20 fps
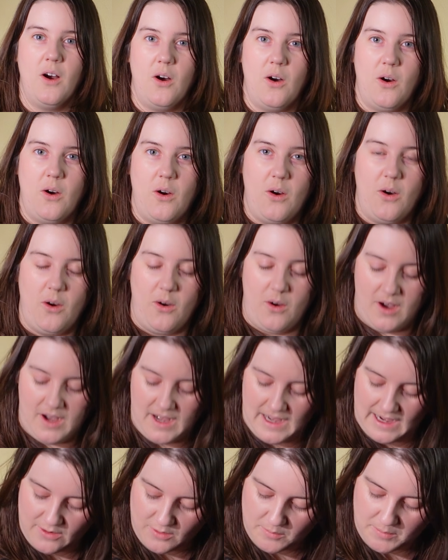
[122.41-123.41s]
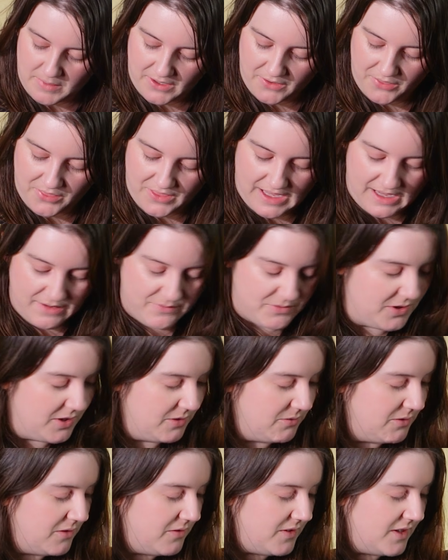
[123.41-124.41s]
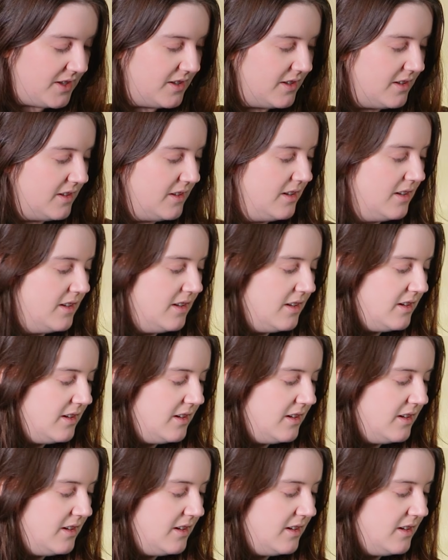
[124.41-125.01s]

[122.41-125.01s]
Oh, how about that for the reveal?